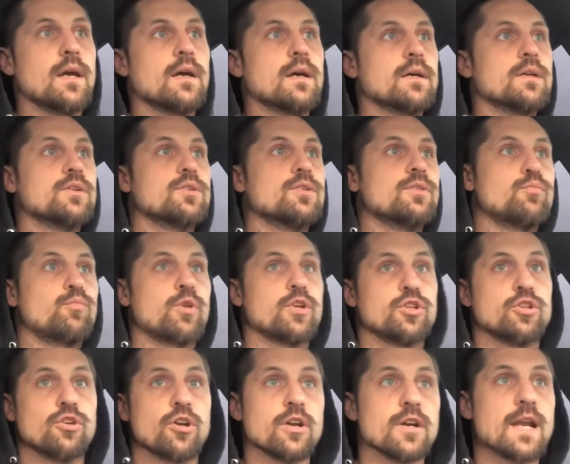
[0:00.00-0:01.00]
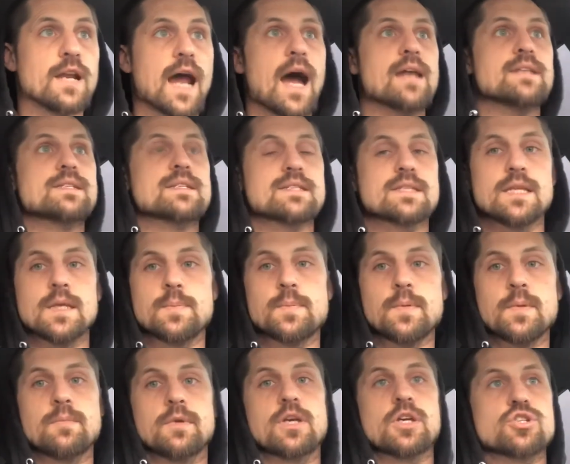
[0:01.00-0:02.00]
When you're not
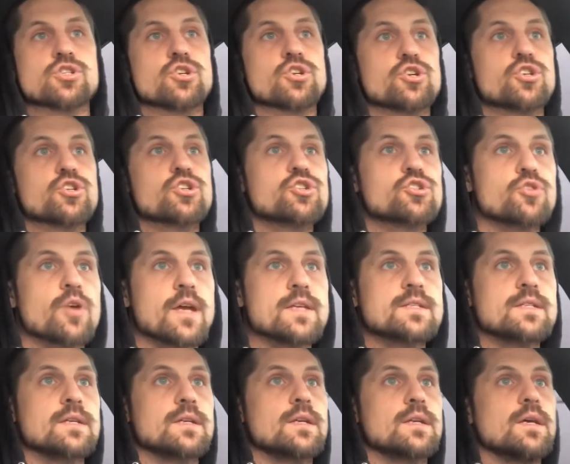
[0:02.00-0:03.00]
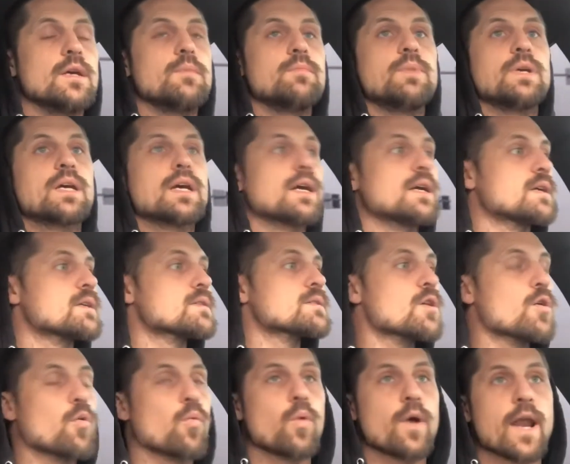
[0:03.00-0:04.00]
sleeping because you're stressing, because
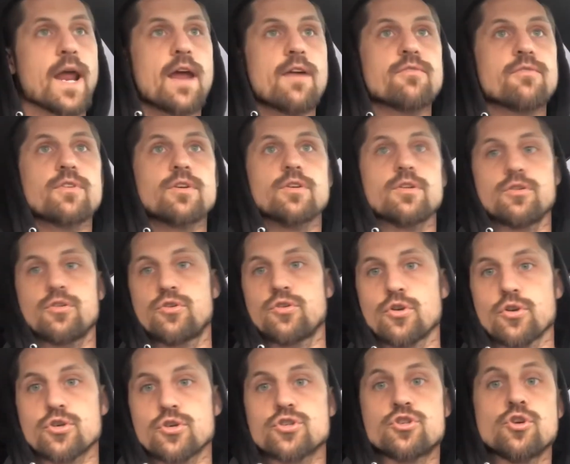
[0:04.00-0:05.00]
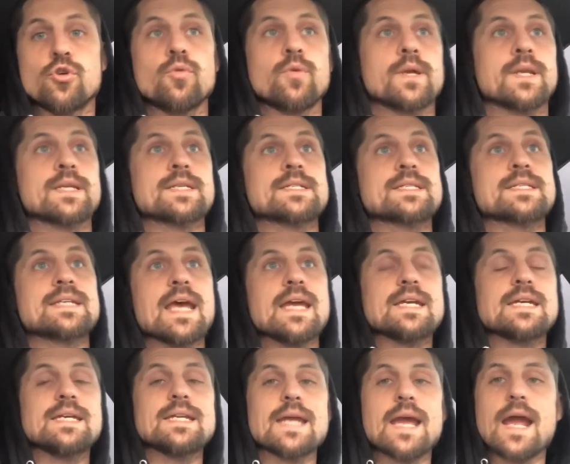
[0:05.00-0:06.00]
whatever you're doing is
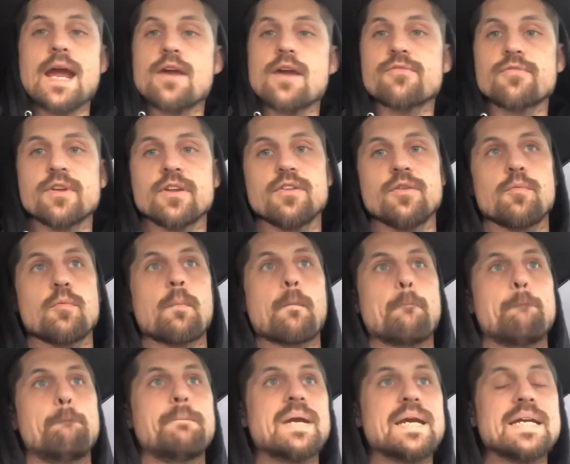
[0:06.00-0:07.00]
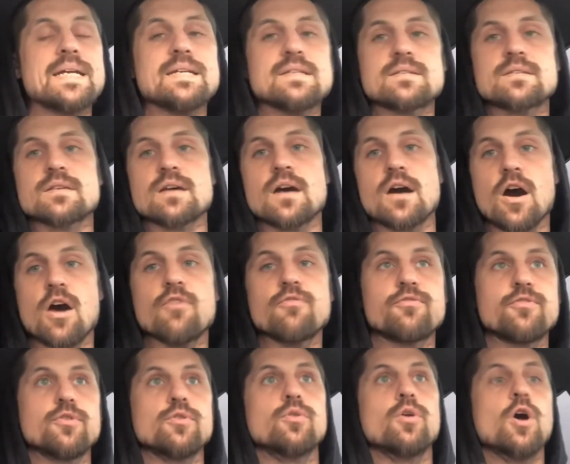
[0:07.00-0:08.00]
taking every piece of
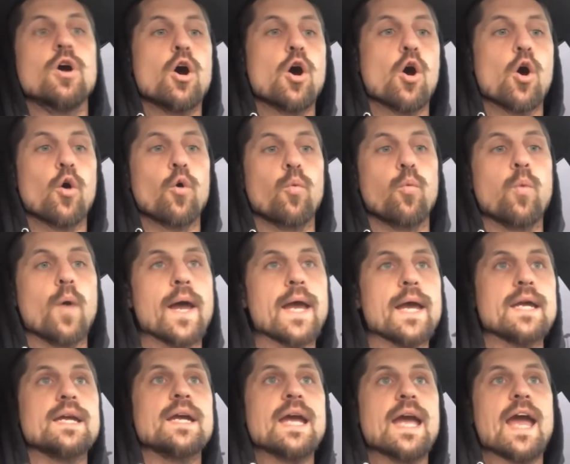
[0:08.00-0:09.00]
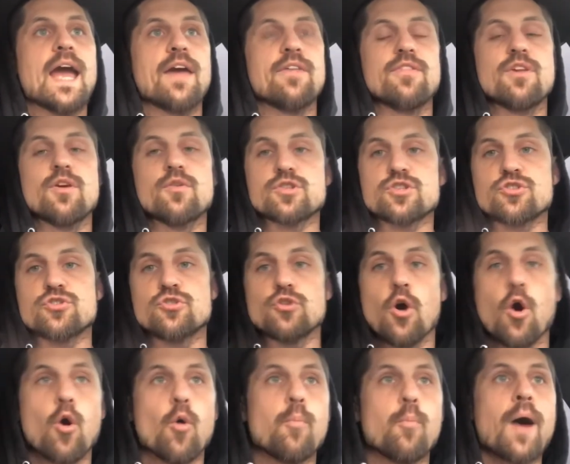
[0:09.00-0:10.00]
you away and there is
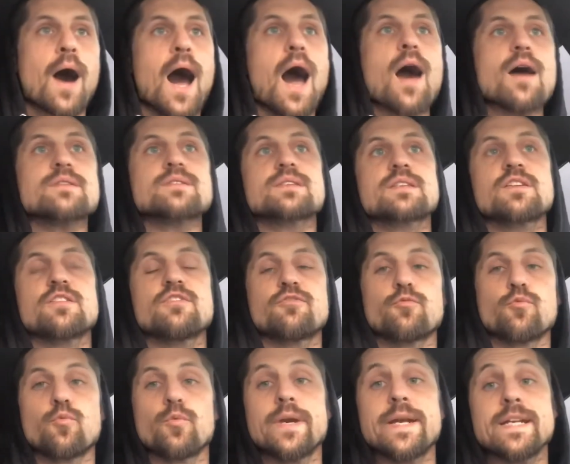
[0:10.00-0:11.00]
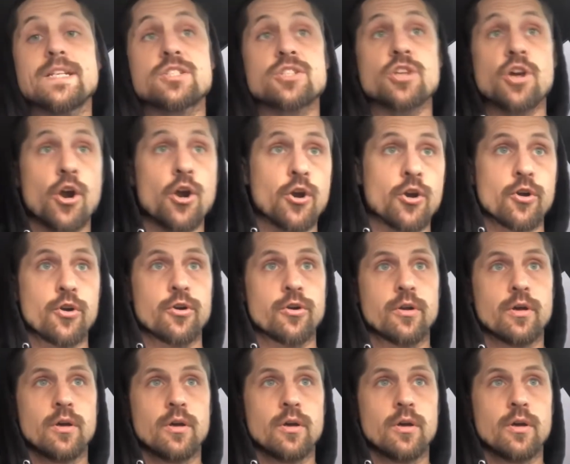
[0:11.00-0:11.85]
no positive return.